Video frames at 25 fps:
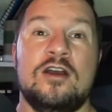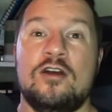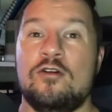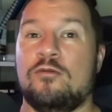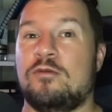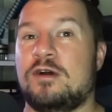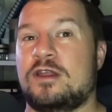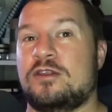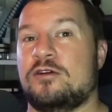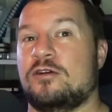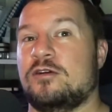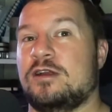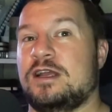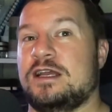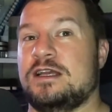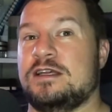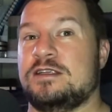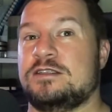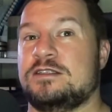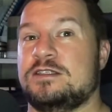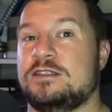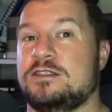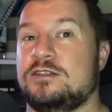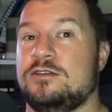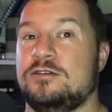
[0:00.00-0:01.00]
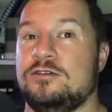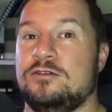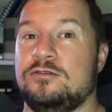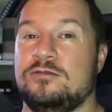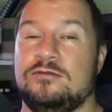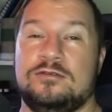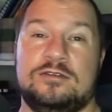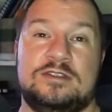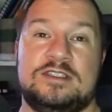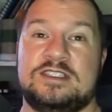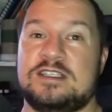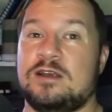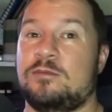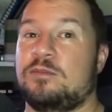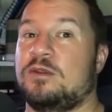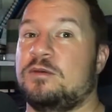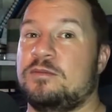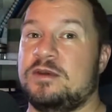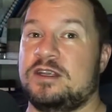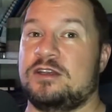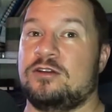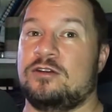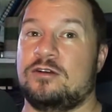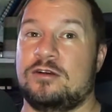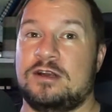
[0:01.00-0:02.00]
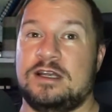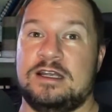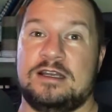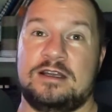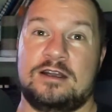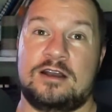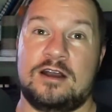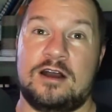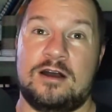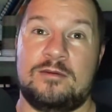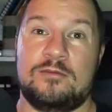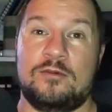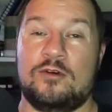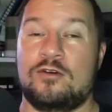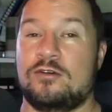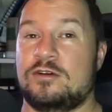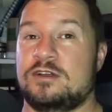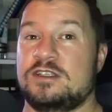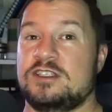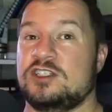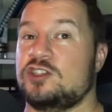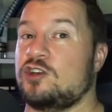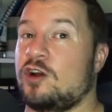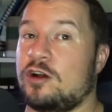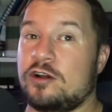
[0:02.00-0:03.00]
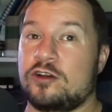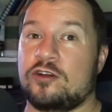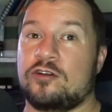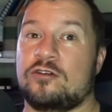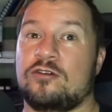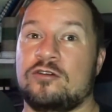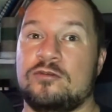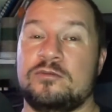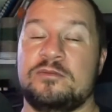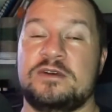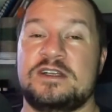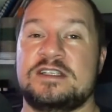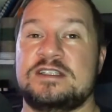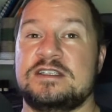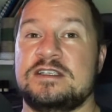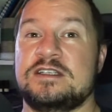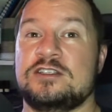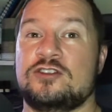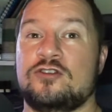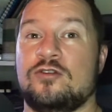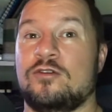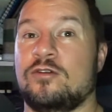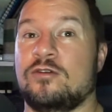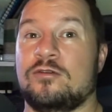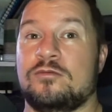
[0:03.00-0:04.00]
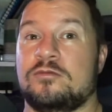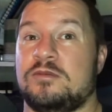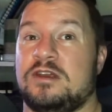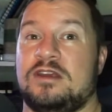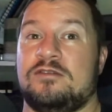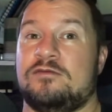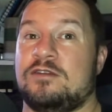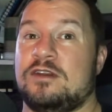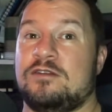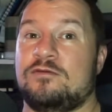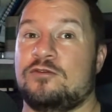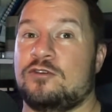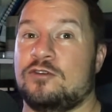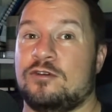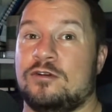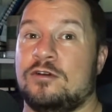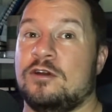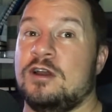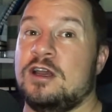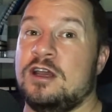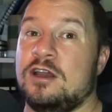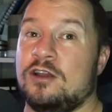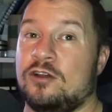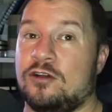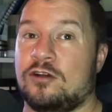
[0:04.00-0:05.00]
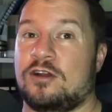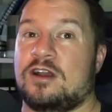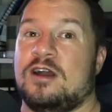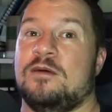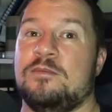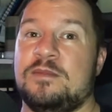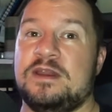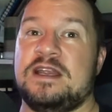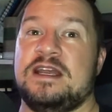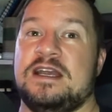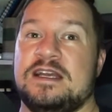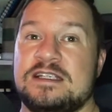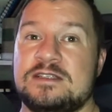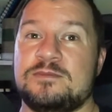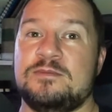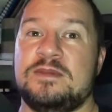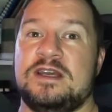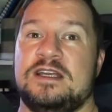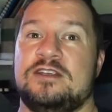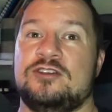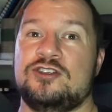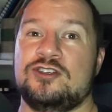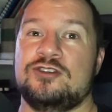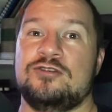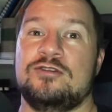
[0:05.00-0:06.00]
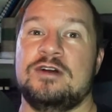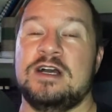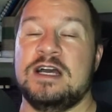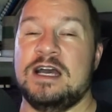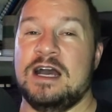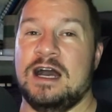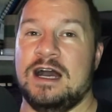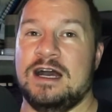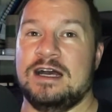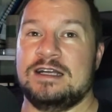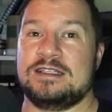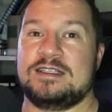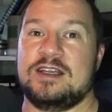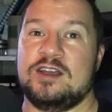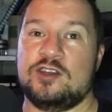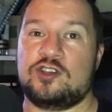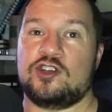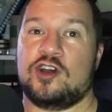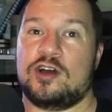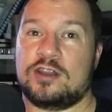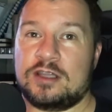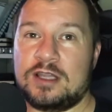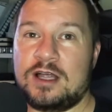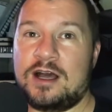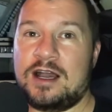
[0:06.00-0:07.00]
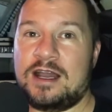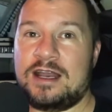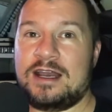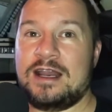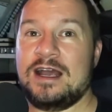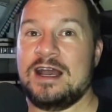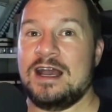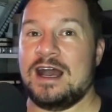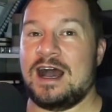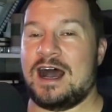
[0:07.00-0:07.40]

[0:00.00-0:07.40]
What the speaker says: whether it's to supplement your income or to start your own business, or even if your company has made you teach online.